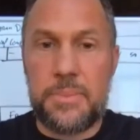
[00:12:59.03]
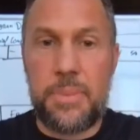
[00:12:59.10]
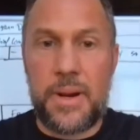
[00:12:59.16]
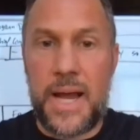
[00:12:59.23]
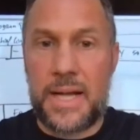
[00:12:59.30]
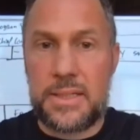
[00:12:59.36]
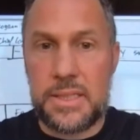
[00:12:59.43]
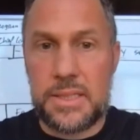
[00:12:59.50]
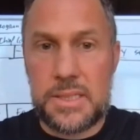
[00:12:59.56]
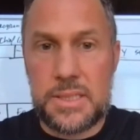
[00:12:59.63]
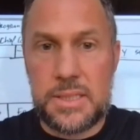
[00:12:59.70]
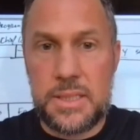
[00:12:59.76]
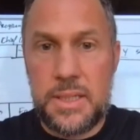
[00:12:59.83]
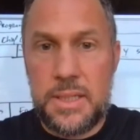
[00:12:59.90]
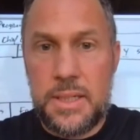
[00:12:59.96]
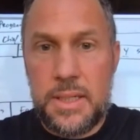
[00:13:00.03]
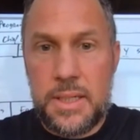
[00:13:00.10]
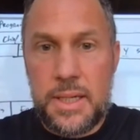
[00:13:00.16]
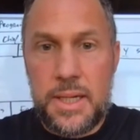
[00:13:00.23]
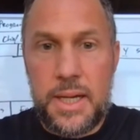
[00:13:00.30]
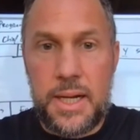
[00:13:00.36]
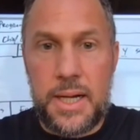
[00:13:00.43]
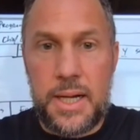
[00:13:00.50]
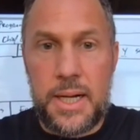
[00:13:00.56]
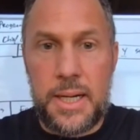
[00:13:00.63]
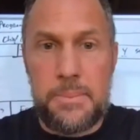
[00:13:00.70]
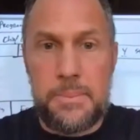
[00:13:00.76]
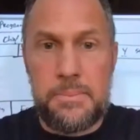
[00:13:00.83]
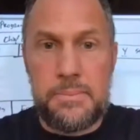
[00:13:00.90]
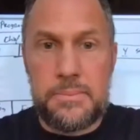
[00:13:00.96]
practice?
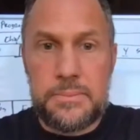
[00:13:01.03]
Philip